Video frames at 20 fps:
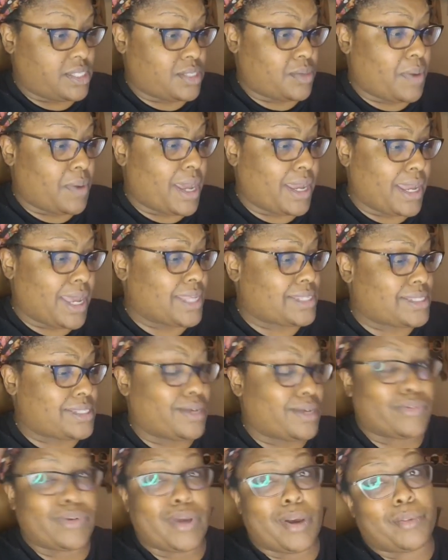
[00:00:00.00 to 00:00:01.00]
So I got
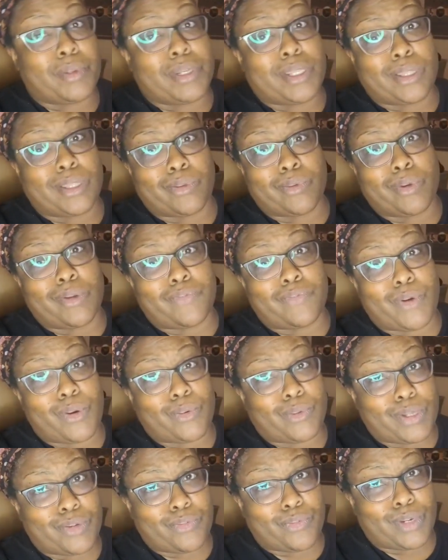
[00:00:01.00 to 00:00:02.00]
stuff coming in
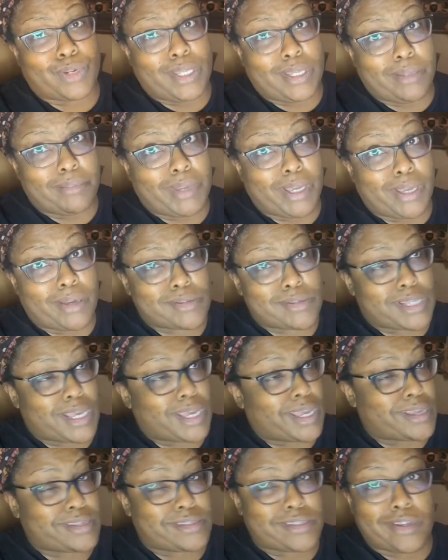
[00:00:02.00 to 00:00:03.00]
3-4 different emails.
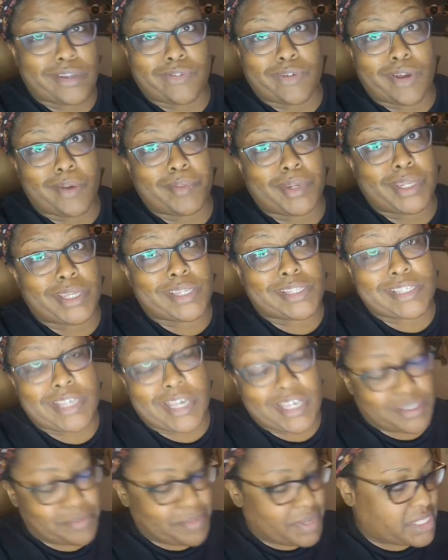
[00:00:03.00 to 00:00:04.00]
I got stuff coming in
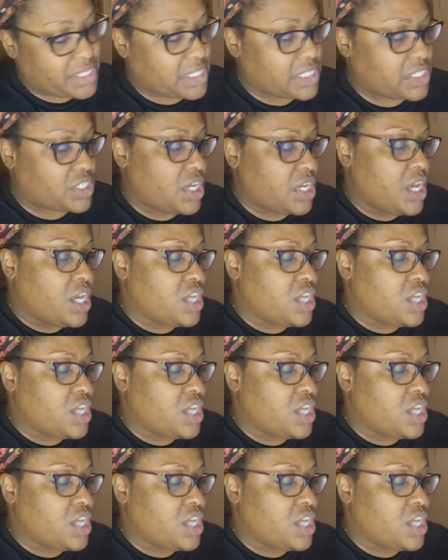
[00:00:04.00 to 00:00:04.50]
text message.